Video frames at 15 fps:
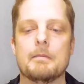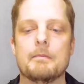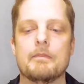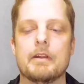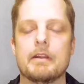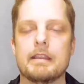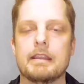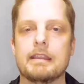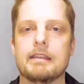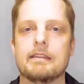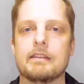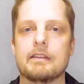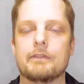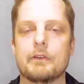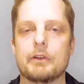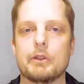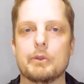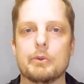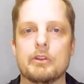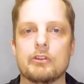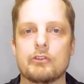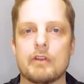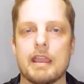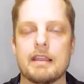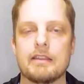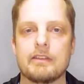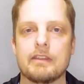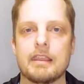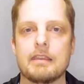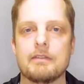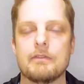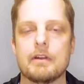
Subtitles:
Very easy for you to translate,